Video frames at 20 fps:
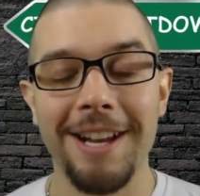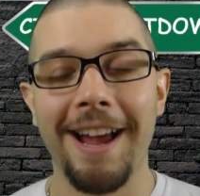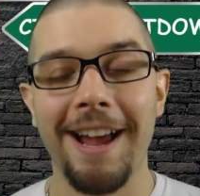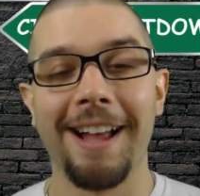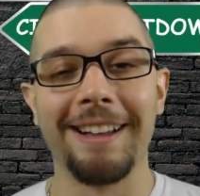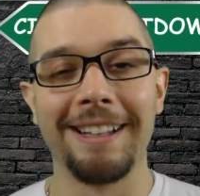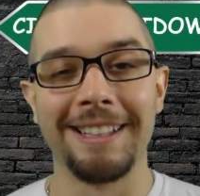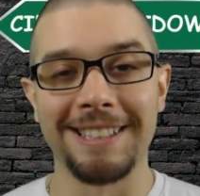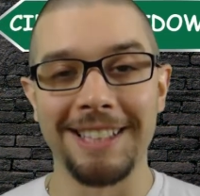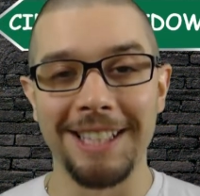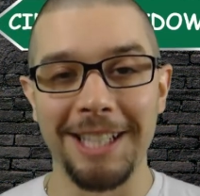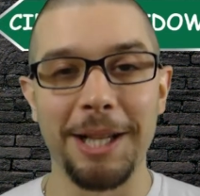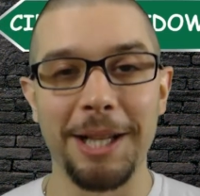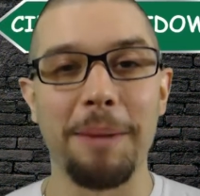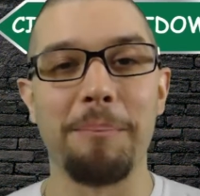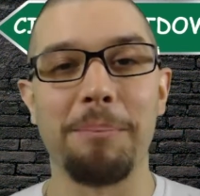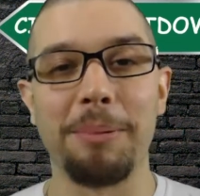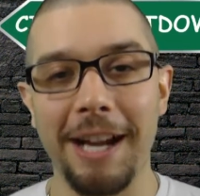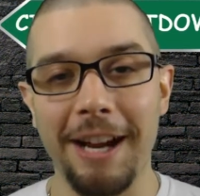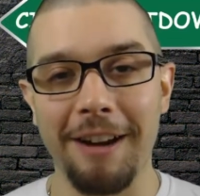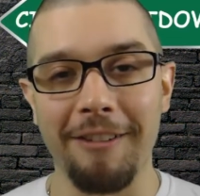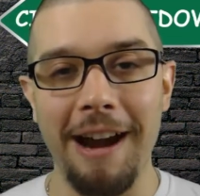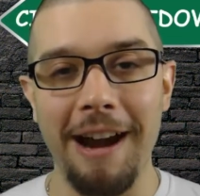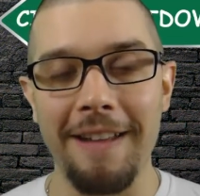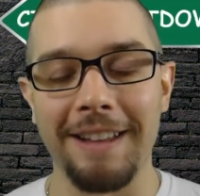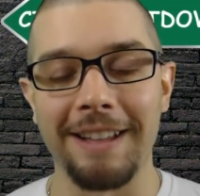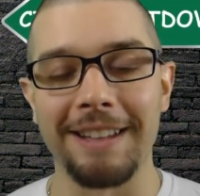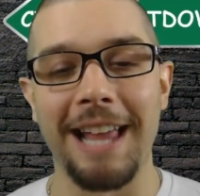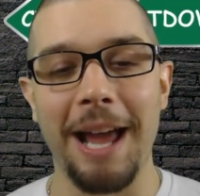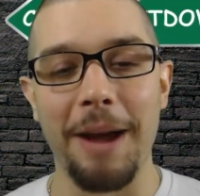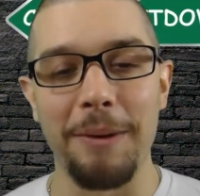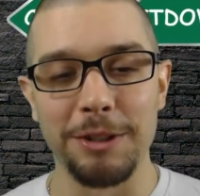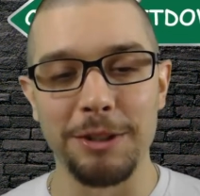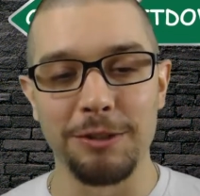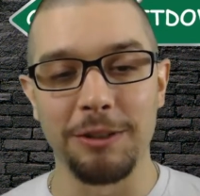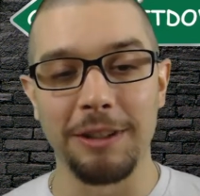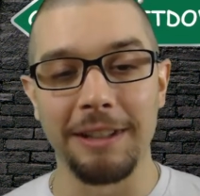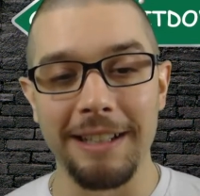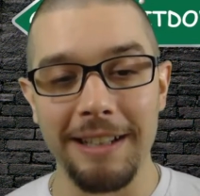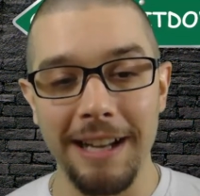And listening to them play around like that was
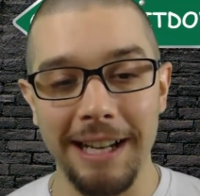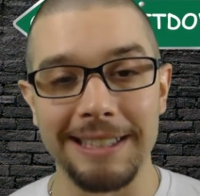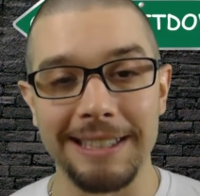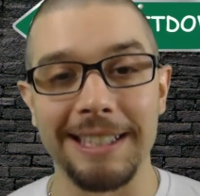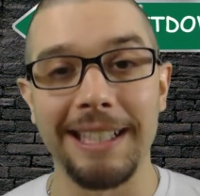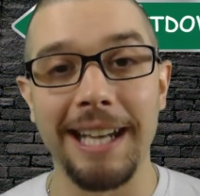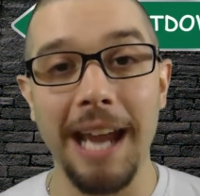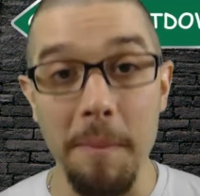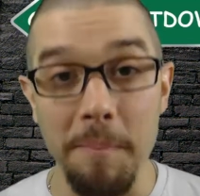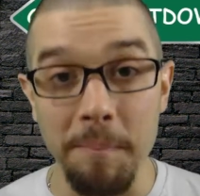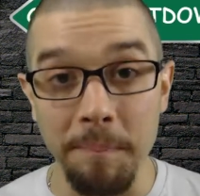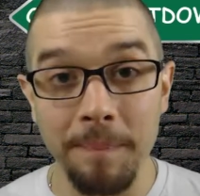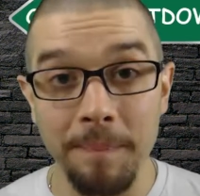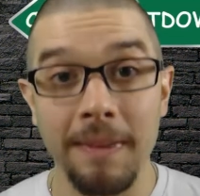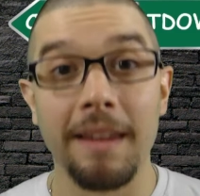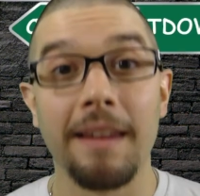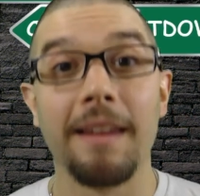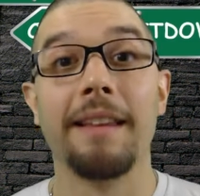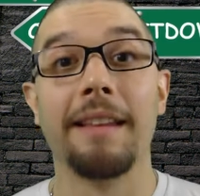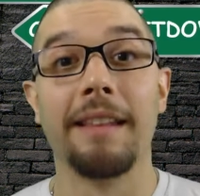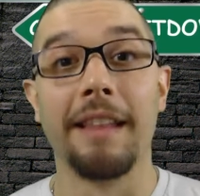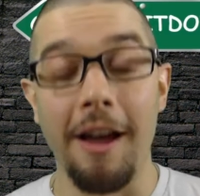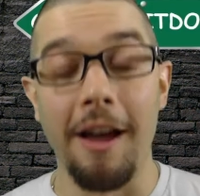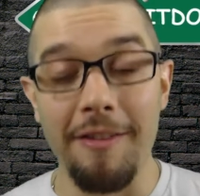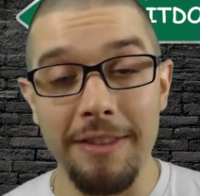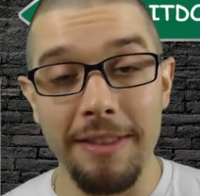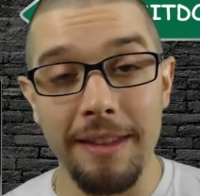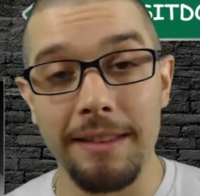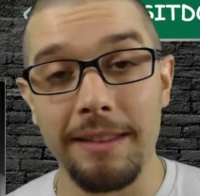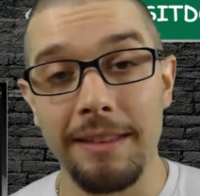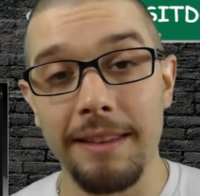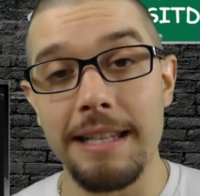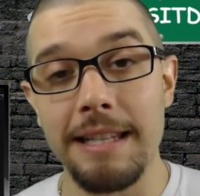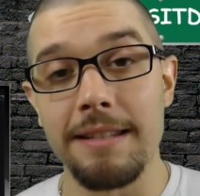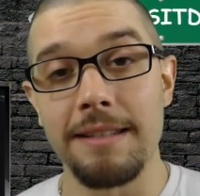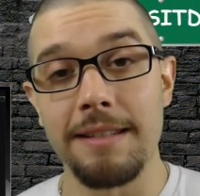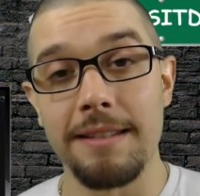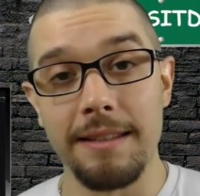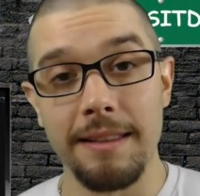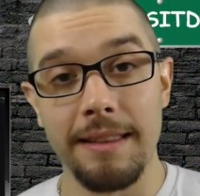really nice. Again, loving that these